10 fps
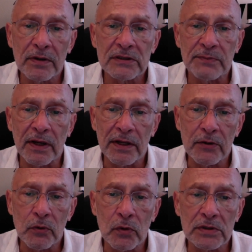spelling
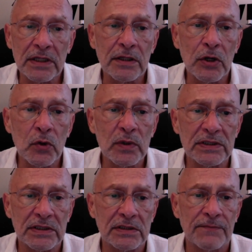rules, and the
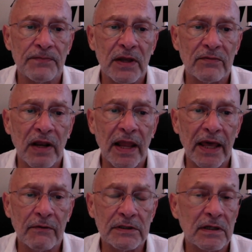nuances of the
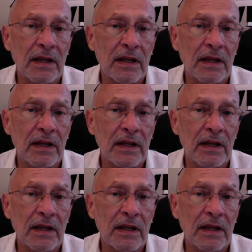language.